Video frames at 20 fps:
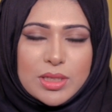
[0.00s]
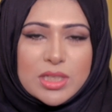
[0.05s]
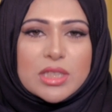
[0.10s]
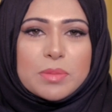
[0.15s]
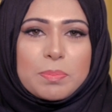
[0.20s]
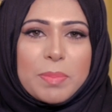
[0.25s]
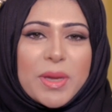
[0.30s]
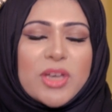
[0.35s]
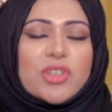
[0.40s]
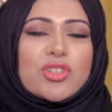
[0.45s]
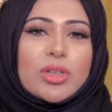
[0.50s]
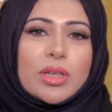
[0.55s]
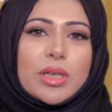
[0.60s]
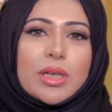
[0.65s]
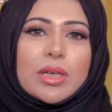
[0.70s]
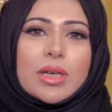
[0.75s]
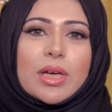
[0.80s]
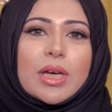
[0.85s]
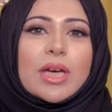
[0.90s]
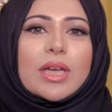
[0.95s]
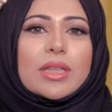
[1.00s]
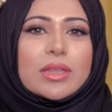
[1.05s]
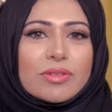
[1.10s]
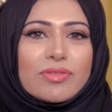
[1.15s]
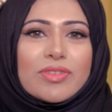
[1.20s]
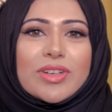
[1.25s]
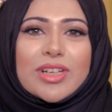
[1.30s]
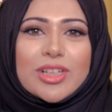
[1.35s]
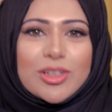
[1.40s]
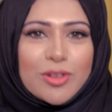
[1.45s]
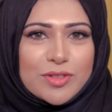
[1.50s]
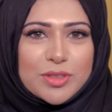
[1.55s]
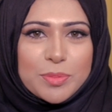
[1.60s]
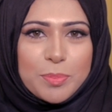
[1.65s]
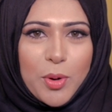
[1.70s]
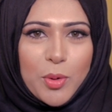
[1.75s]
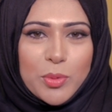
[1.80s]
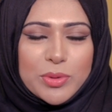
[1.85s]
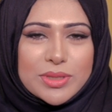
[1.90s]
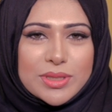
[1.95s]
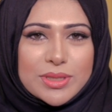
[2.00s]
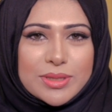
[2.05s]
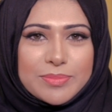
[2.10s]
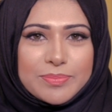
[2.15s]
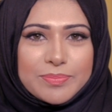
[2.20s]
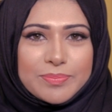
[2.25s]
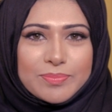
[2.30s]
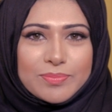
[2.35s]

especially in the field of sports.